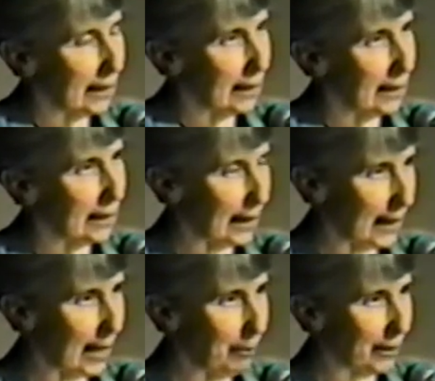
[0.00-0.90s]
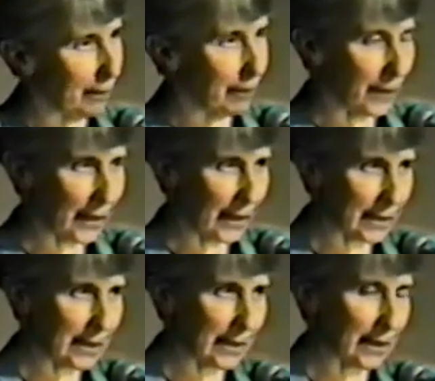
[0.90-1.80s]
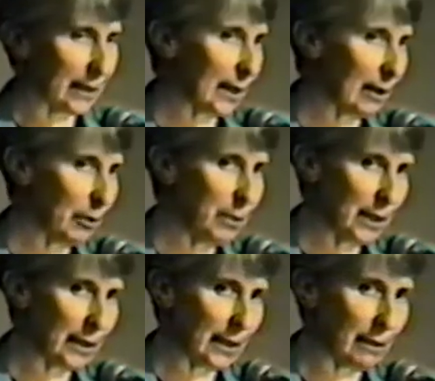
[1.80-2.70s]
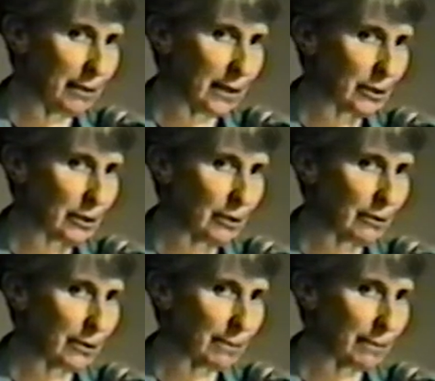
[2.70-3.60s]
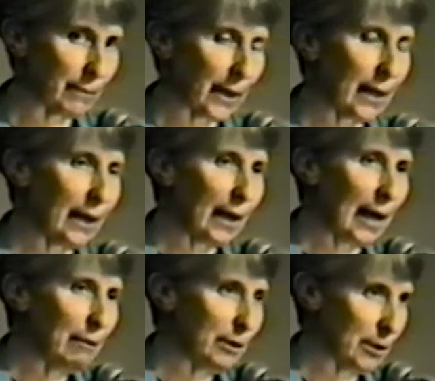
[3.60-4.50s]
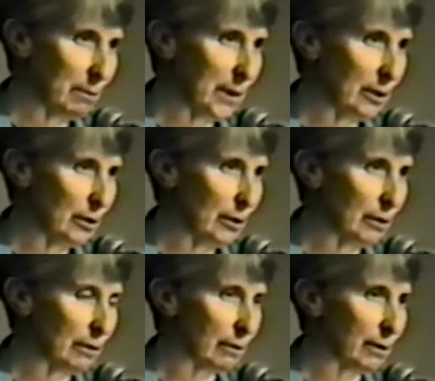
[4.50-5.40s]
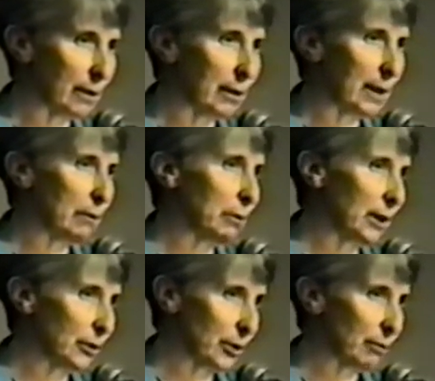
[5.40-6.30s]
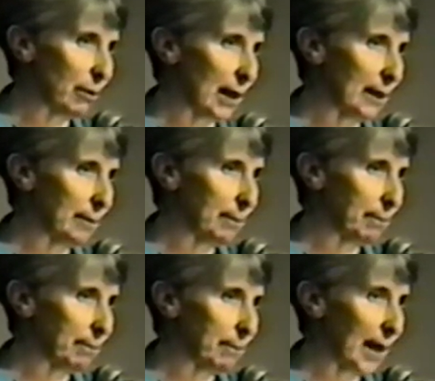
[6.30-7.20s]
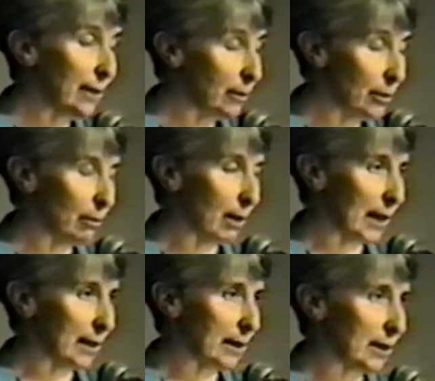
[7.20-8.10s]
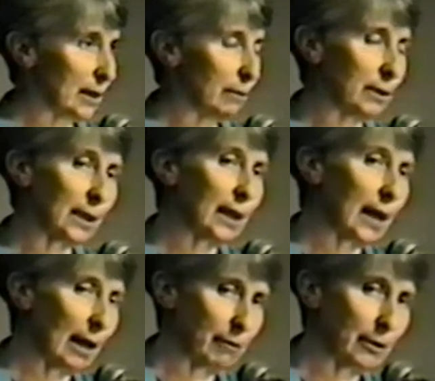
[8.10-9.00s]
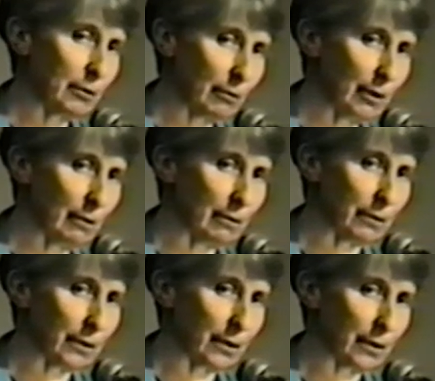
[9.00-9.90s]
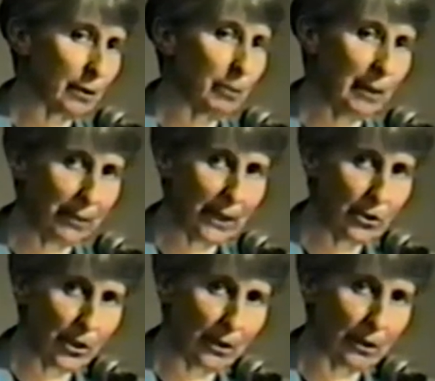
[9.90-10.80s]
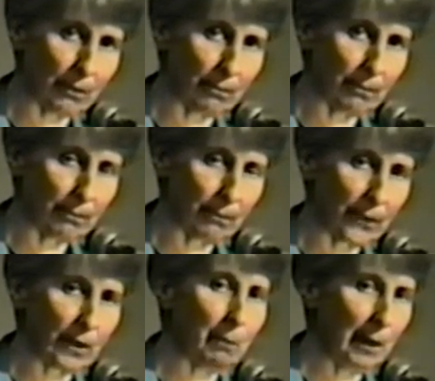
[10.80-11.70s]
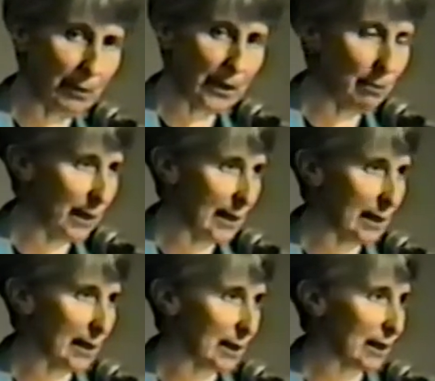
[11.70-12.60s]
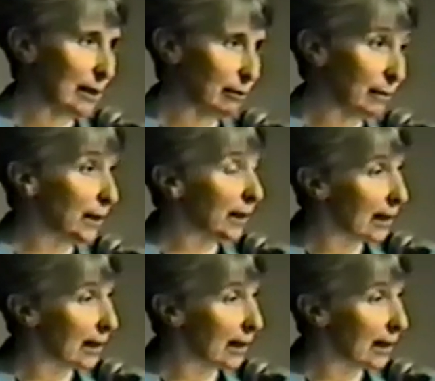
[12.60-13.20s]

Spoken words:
that happen, as I said, they have to be in every institution. I would submit to you that the religious right and the new right in this country have controlled the public agenda, the public debate in this country for the last